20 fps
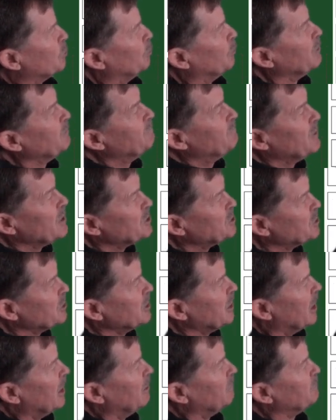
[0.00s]

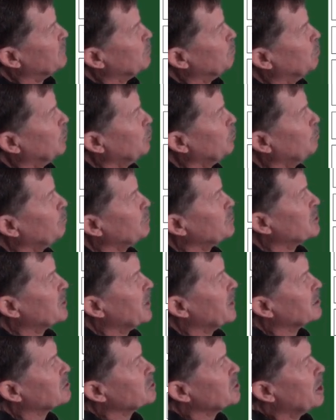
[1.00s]
revision of the Bloom's
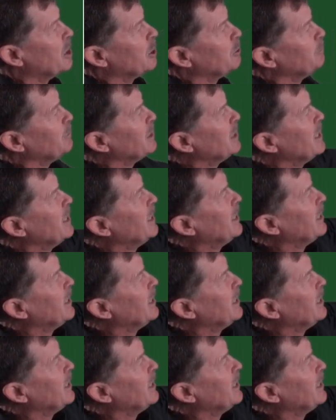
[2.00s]
taxonomy,